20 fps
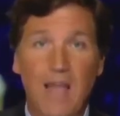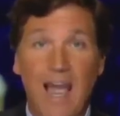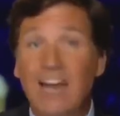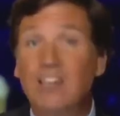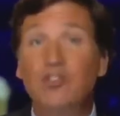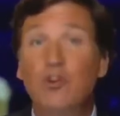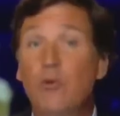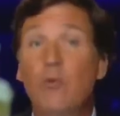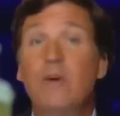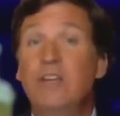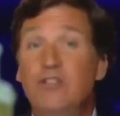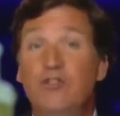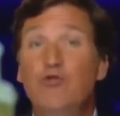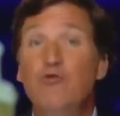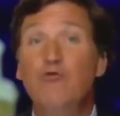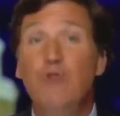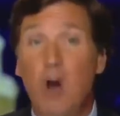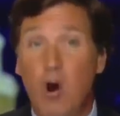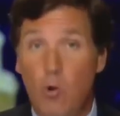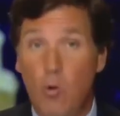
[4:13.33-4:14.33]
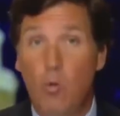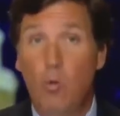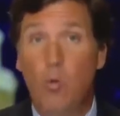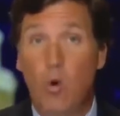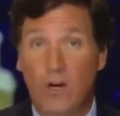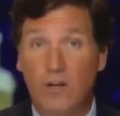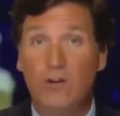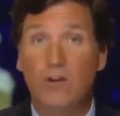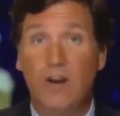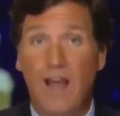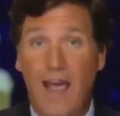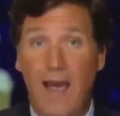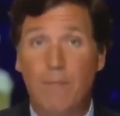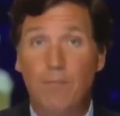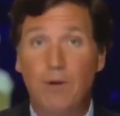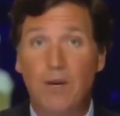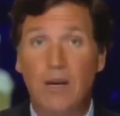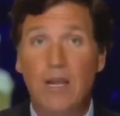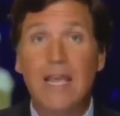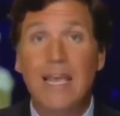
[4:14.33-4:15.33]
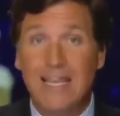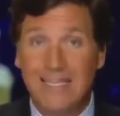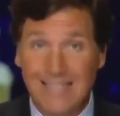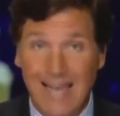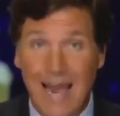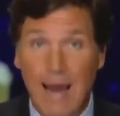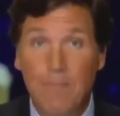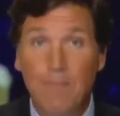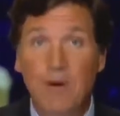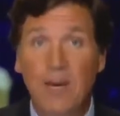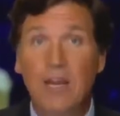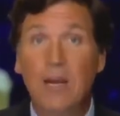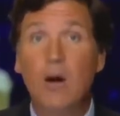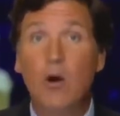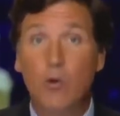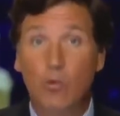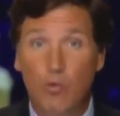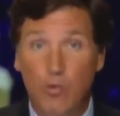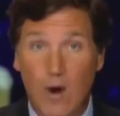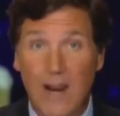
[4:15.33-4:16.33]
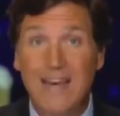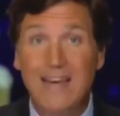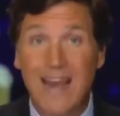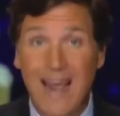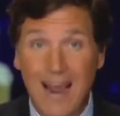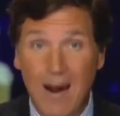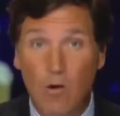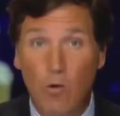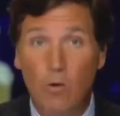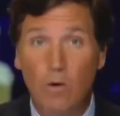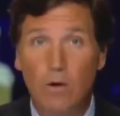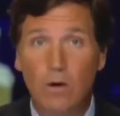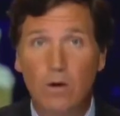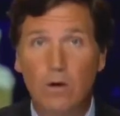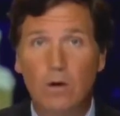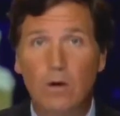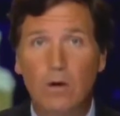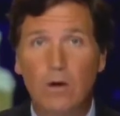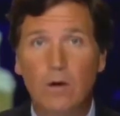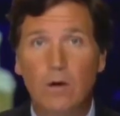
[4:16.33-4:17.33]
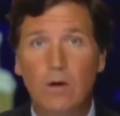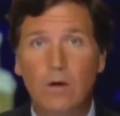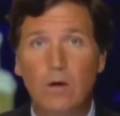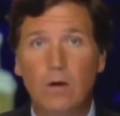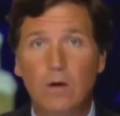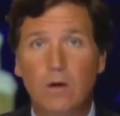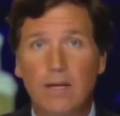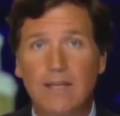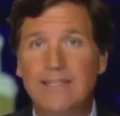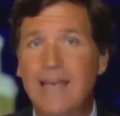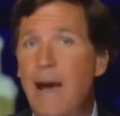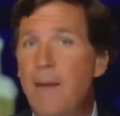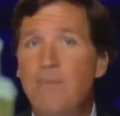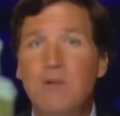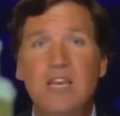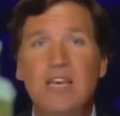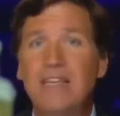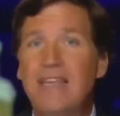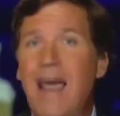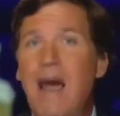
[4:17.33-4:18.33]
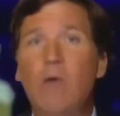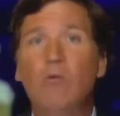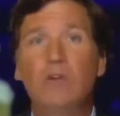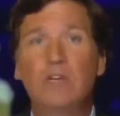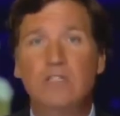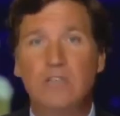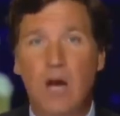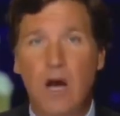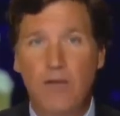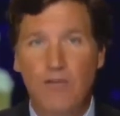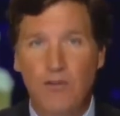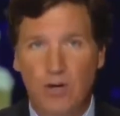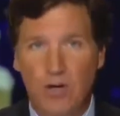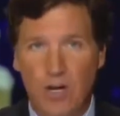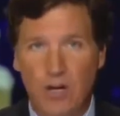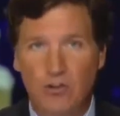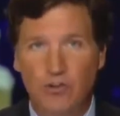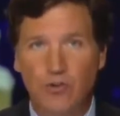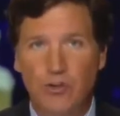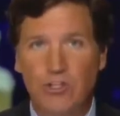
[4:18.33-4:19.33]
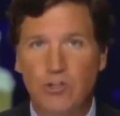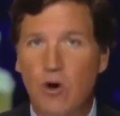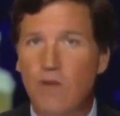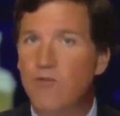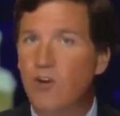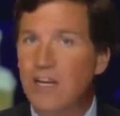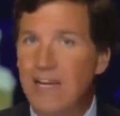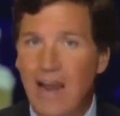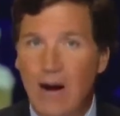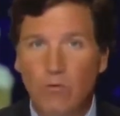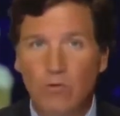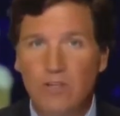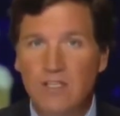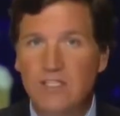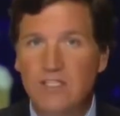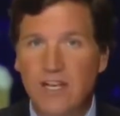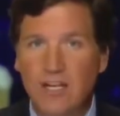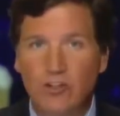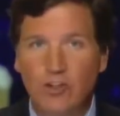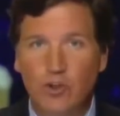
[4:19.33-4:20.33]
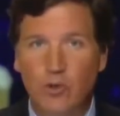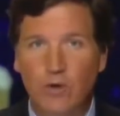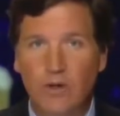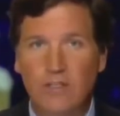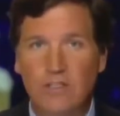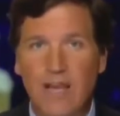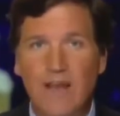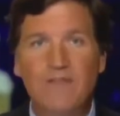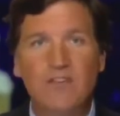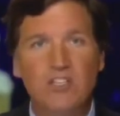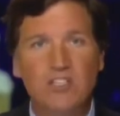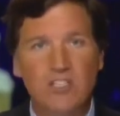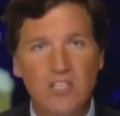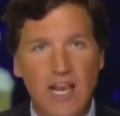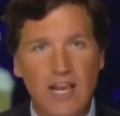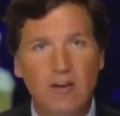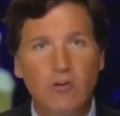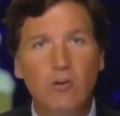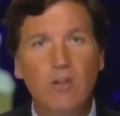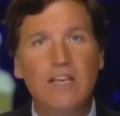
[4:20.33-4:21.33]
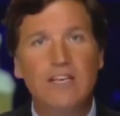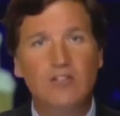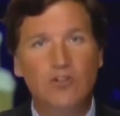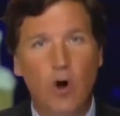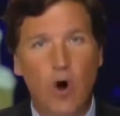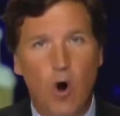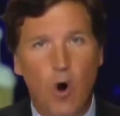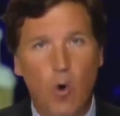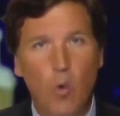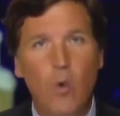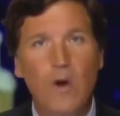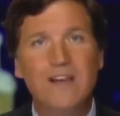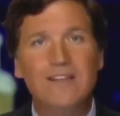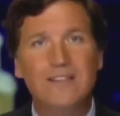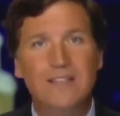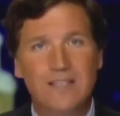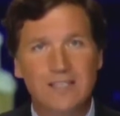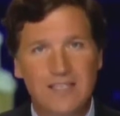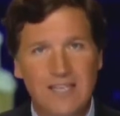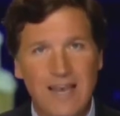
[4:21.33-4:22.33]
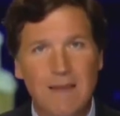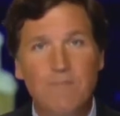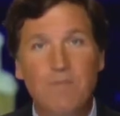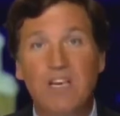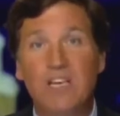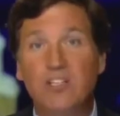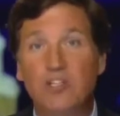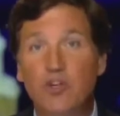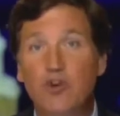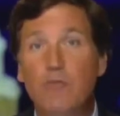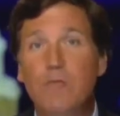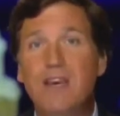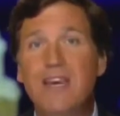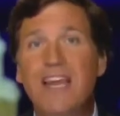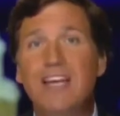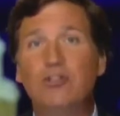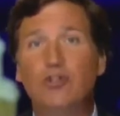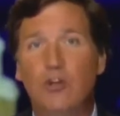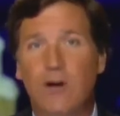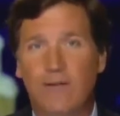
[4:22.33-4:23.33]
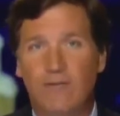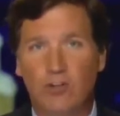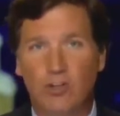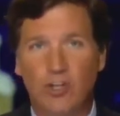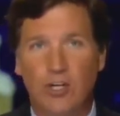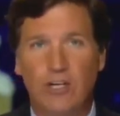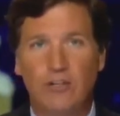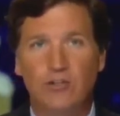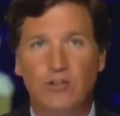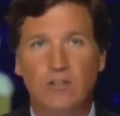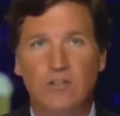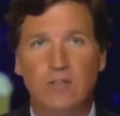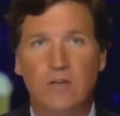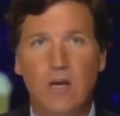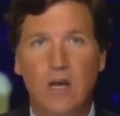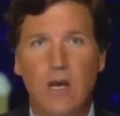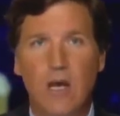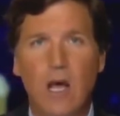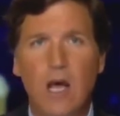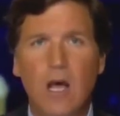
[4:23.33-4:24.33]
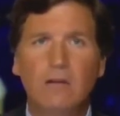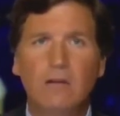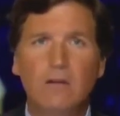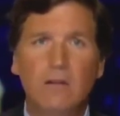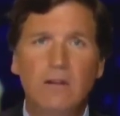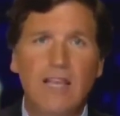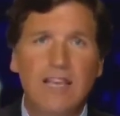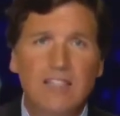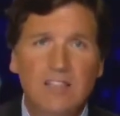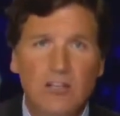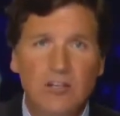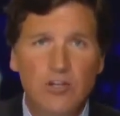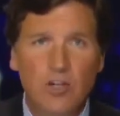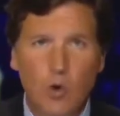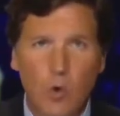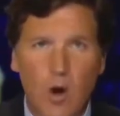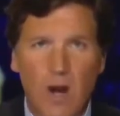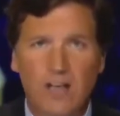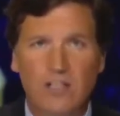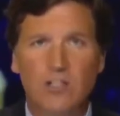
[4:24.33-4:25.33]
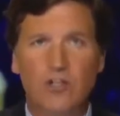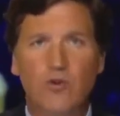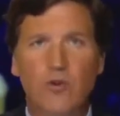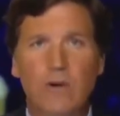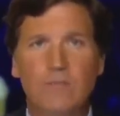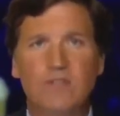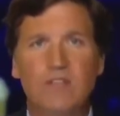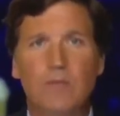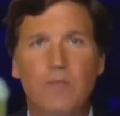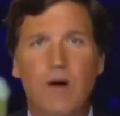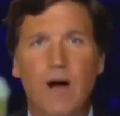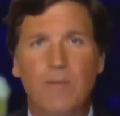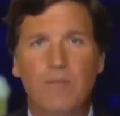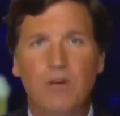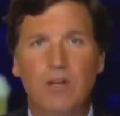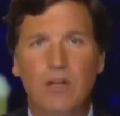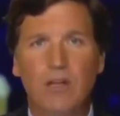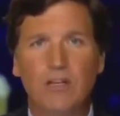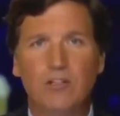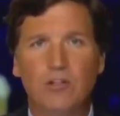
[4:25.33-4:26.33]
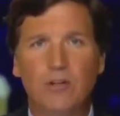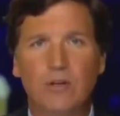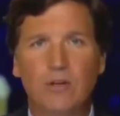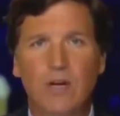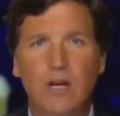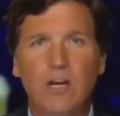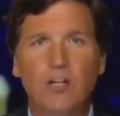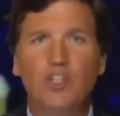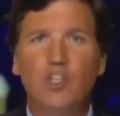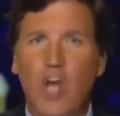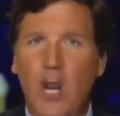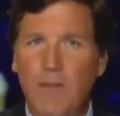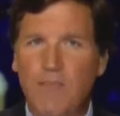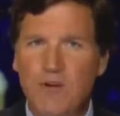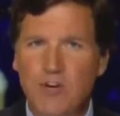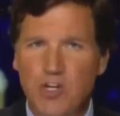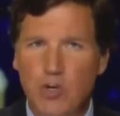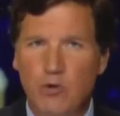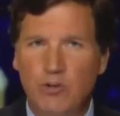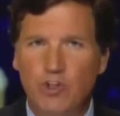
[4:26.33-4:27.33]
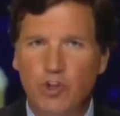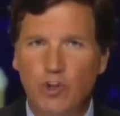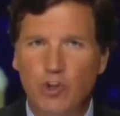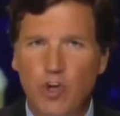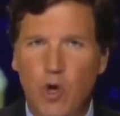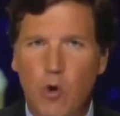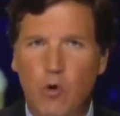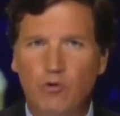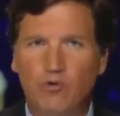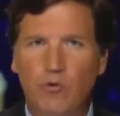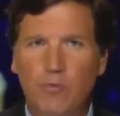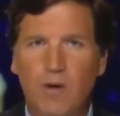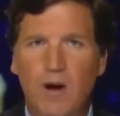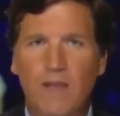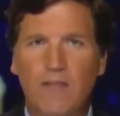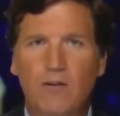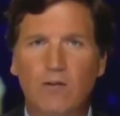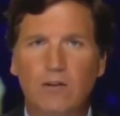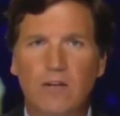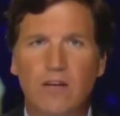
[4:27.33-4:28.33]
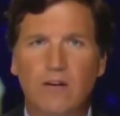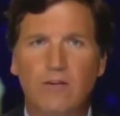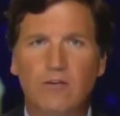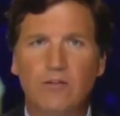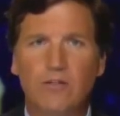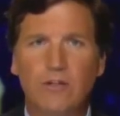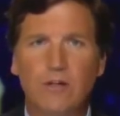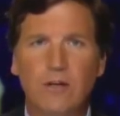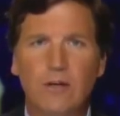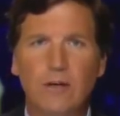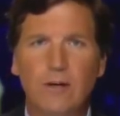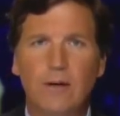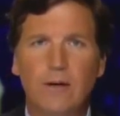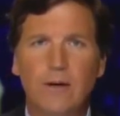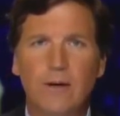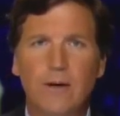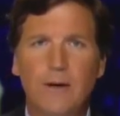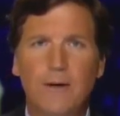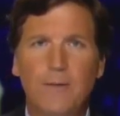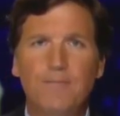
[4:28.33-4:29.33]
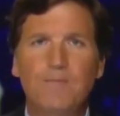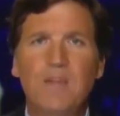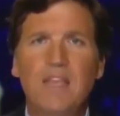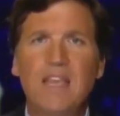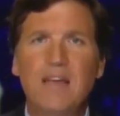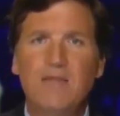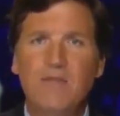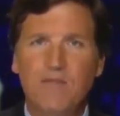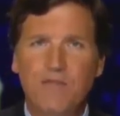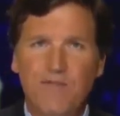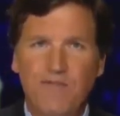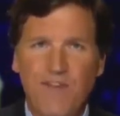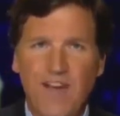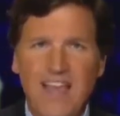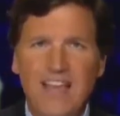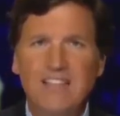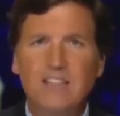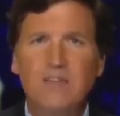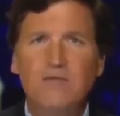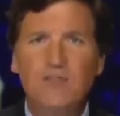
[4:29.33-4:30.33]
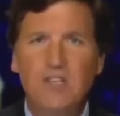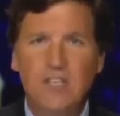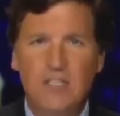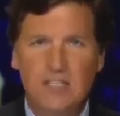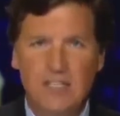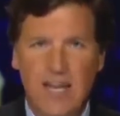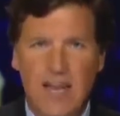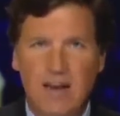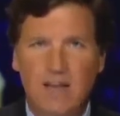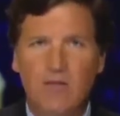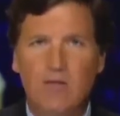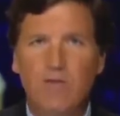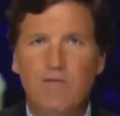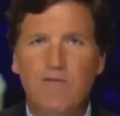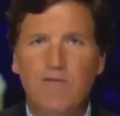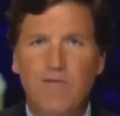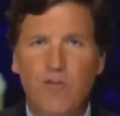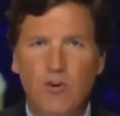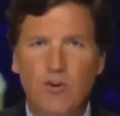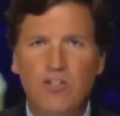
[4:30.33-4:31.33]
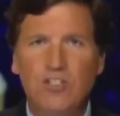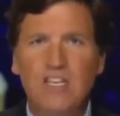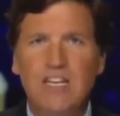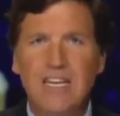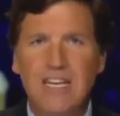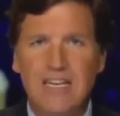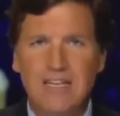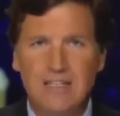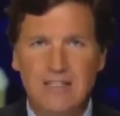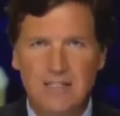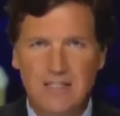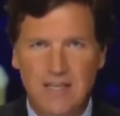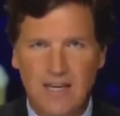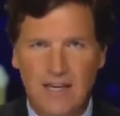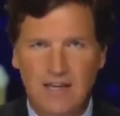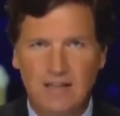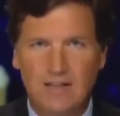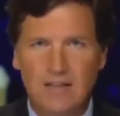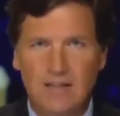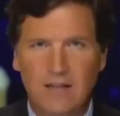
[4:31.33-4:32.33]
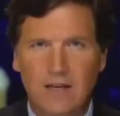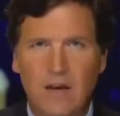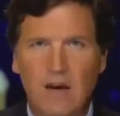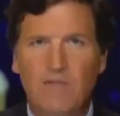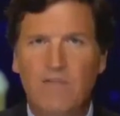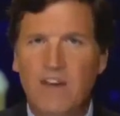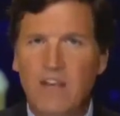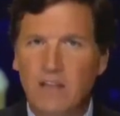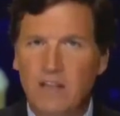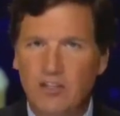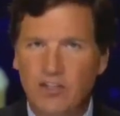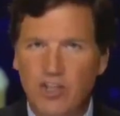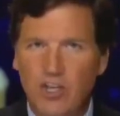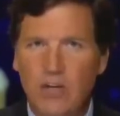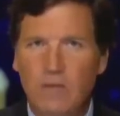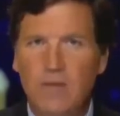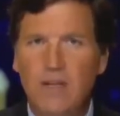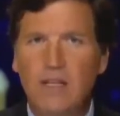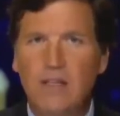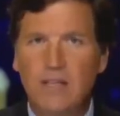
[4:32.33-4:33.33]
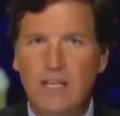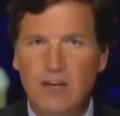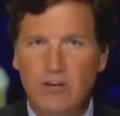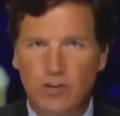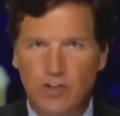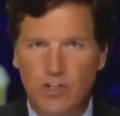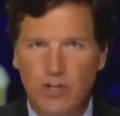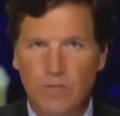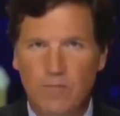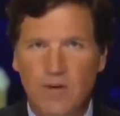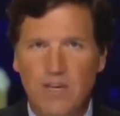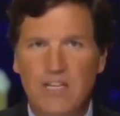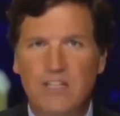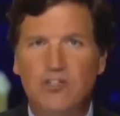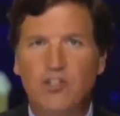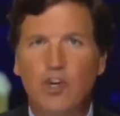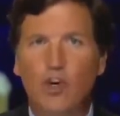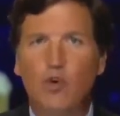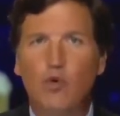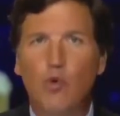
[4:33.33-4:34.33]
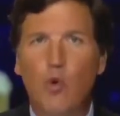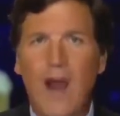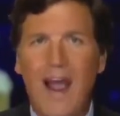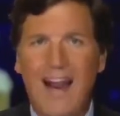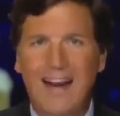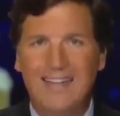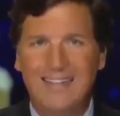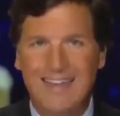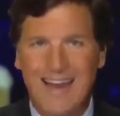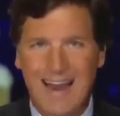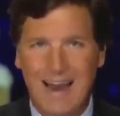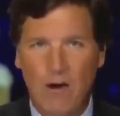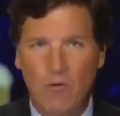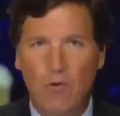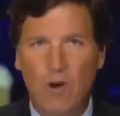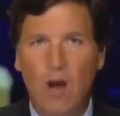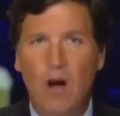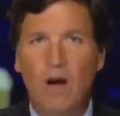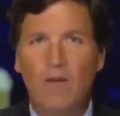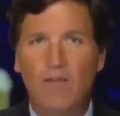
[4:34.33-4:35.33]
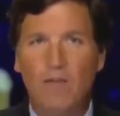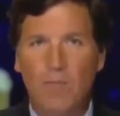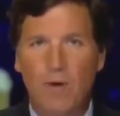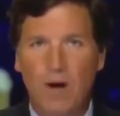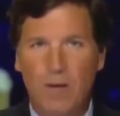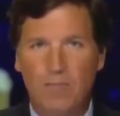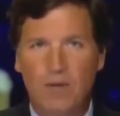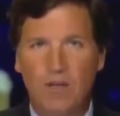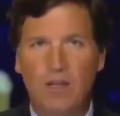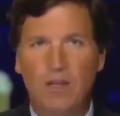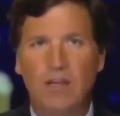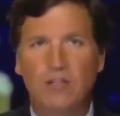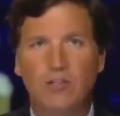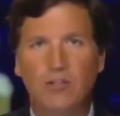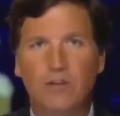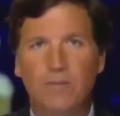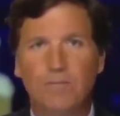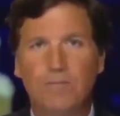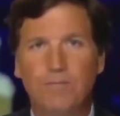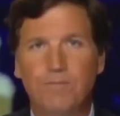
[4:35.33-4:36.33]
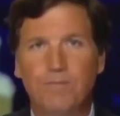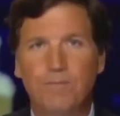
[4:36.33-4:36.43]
Actually, we do know what could happen. It's happening right now. It's happened in countless other countries over countless centuries. And the cycle is always the same because human nature never changes. Listen to us, screams the population. Shut up and do what you're told, reply their leaders. In the face of dissent, the first instinct of illegitimate leadership is to crack down on the population.